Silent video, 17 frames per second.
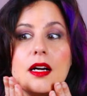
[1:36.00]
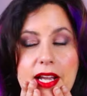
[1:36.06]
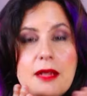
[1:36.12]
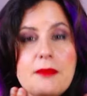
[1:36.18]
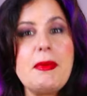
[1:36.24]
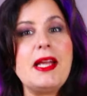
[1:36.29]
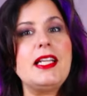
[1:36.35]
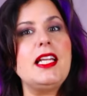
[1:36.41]

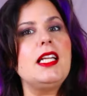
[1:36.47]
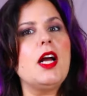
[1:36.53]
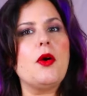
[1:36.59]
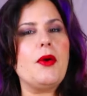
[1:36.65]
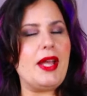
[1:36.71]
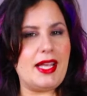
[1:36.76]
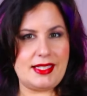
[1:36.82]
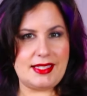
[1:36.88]
And
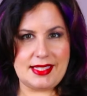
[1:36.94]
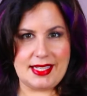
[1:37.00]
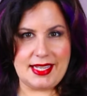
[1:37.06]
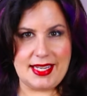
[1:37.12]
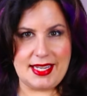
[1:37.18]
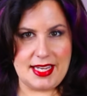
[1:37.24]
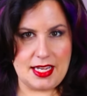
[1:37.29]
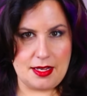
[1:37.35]
Magneto, is
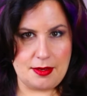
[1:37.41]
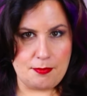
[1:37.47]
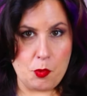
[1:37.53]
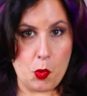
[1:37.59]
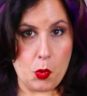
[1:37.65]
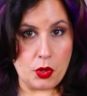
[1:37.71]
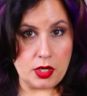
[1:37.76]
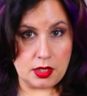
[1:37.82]
he
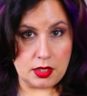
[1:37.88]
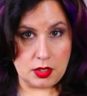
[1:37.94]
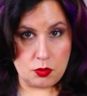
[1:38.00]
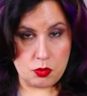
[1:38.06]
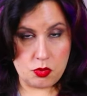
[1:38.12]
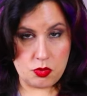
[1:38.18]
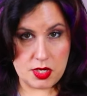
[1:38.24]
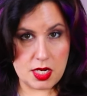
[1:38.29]
mortally
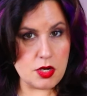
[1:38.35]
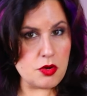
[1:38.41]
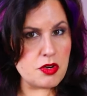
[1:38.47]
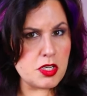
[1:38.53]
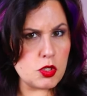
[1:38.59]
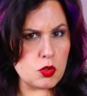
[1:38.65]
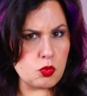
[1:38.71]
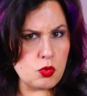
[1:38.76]
wounded
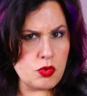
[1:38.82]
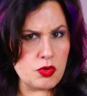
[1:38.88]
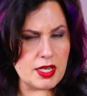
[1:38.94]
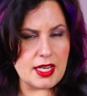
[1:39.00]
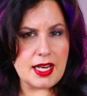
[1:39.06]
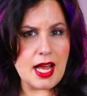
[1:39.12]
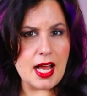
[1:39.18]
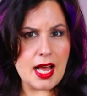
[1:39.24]
or just
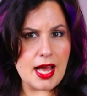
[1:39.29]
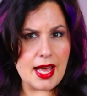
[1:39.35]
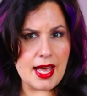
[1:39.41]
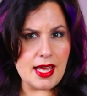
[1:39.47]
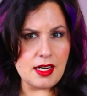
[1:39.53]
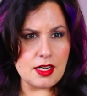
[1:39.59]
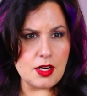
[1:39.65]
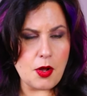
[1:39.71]
wounded?
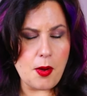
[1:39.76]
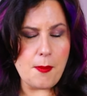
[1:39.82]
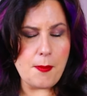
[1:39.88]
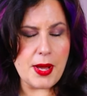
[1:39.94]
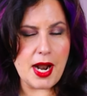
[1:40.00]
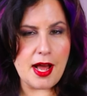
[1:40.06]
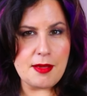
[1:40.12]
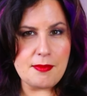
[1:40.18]
I don't know,
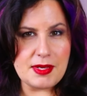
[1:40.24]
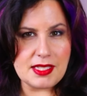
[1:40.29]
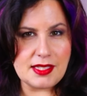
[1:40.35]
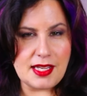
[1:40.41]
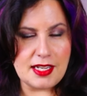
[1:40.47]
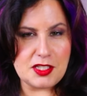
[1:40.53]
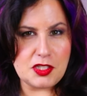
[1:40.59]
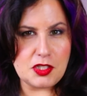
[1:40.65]
but I'm
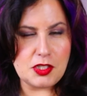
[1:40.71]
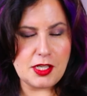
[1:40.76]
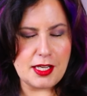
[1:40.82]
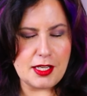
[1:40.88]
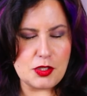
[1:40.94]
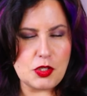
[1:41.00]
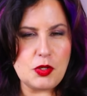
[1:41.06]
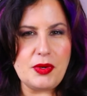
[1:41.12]
excited to
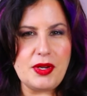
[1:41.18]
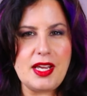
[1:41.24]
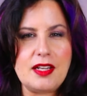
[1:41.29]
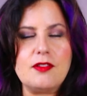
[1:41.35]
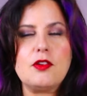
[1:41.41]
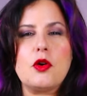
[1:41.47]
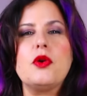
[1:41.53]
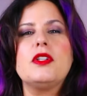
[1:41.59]
get to it.
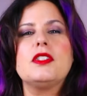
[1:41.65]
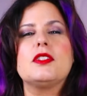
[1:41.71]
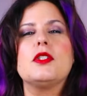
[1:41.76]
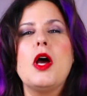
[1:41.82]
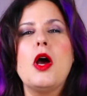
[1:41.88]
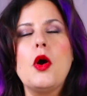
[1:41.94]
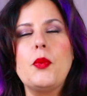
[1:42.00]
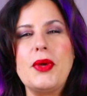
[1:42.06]
And of
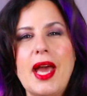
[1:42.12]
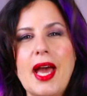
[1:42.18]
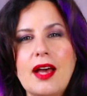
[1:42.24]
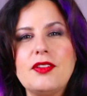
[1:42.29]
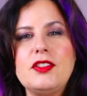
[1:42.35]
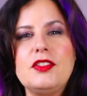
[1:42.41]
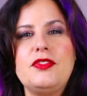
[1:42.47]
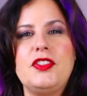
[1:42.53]
course, we
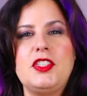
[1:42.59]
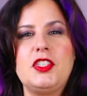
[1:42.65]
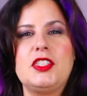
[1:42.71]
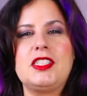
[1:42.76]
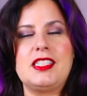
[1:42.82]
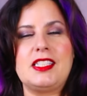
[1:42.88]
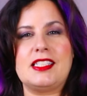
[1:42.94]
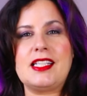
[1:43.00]
have to
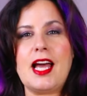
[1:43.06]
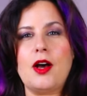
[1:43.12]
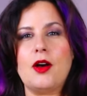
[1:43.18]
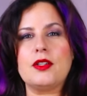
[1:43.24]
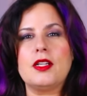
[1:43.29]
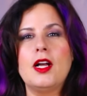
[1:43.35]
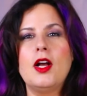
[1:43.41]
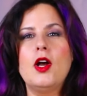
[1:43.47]
finish this
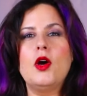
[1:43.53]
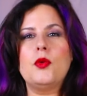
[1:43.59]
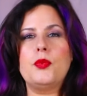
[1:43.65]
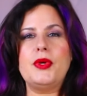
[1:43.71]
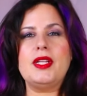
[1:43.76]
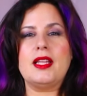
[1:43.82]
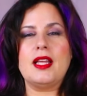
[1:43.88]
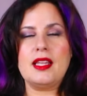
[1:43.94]
out
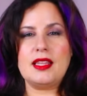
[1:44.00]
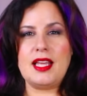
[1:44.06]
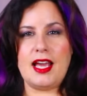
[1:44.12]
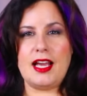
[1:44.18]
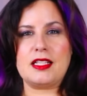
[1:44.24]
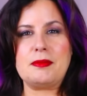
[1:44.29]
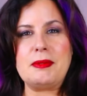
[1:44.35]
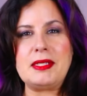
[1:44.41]
with
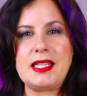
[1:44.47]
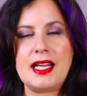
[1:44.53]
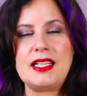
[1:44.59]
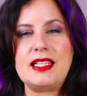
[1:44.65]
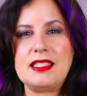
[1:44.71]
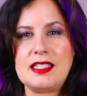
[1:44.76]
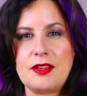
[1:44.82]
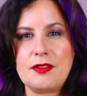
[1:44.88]
the X-Men
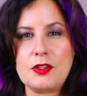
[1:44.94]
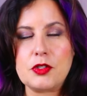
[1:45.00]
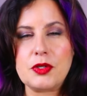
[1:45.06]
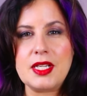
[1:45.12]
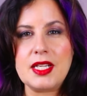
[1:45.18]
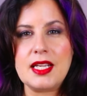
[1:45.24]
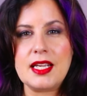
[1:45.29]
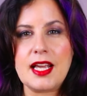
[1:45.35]
97
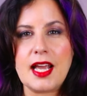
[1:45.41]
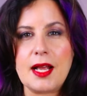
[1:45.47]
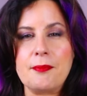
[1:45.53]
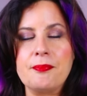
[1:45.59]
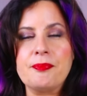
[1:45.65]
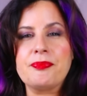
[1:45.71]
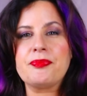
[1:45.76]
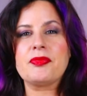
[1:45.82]
drinking
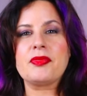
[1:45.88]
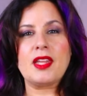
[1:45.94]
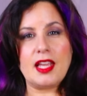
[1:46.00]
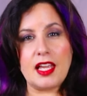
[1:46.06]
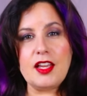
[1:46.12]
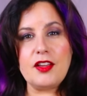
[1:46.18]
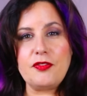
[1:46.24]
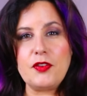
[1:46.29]
game
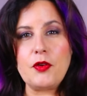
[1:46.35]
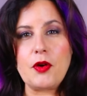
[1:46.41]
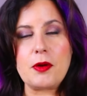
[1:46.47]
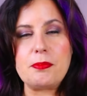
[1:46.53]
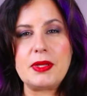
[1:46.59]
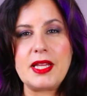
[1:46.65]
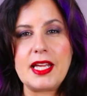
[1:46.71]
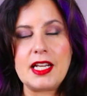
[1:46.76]
if you
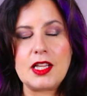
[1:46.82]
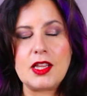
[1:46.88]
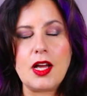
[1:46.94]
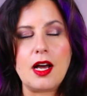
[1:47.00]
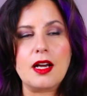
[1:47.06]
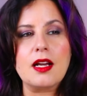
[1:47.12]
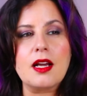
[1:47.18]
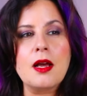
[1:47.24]
are playing
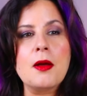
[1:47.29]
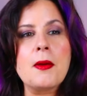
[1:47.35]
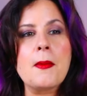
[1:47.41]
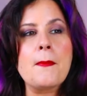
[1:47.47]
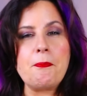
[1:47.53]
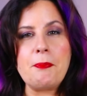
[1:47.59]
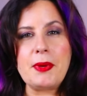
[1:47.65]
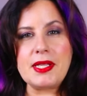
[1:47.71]
along.
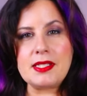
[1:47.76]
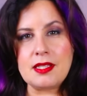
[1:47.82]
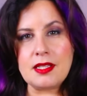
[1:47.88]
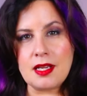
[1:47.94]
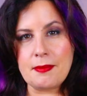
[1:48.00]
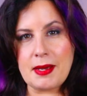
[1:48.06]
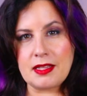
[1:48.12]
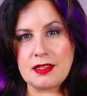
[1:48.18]
Best
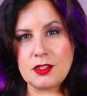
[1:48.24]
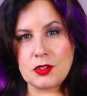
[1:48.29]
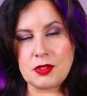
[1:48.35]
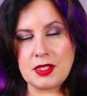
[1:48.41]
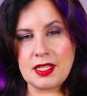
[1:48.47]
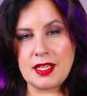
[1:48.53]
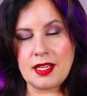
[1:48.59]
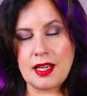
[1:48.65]
thing about this
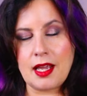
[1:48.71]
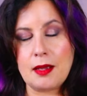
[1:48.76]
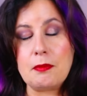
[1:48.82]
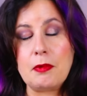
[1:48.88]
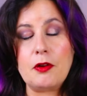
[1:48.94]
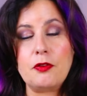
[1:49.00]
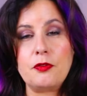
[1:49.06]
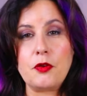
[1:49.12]
drinking
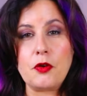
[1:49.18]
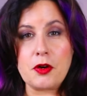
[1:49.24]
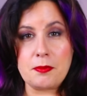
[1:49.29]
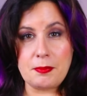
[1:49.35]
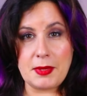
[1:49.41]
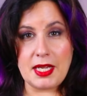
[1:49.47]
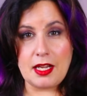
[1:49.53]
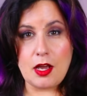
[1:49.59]
game
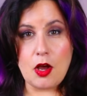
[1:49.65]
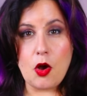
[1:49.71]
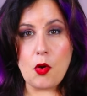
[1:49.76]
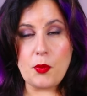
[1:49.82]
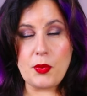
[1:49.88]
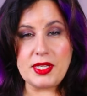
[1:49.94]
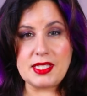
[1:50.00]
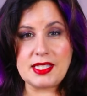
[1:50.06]
for me
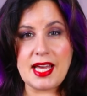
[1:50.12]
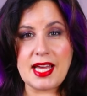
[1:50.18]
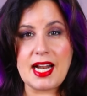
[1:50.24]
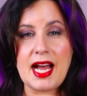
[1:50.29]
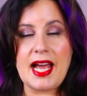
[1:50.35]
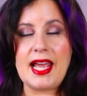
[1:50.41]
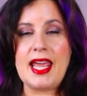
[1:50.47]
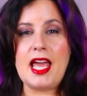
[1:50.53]
was
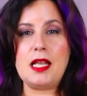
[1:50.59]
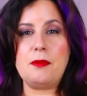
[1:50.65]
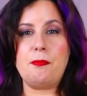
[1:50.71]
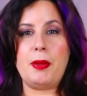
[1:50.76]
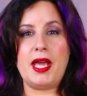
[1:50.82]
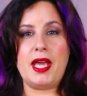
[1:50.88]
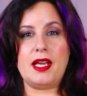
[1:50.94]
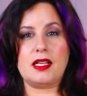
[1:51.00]
that I
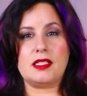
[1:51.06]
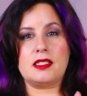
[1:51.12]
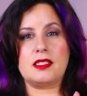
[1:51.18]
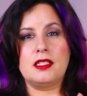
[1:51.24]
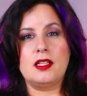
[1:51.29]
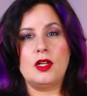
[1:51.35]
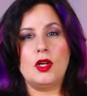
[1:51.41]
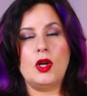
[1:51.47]
had picked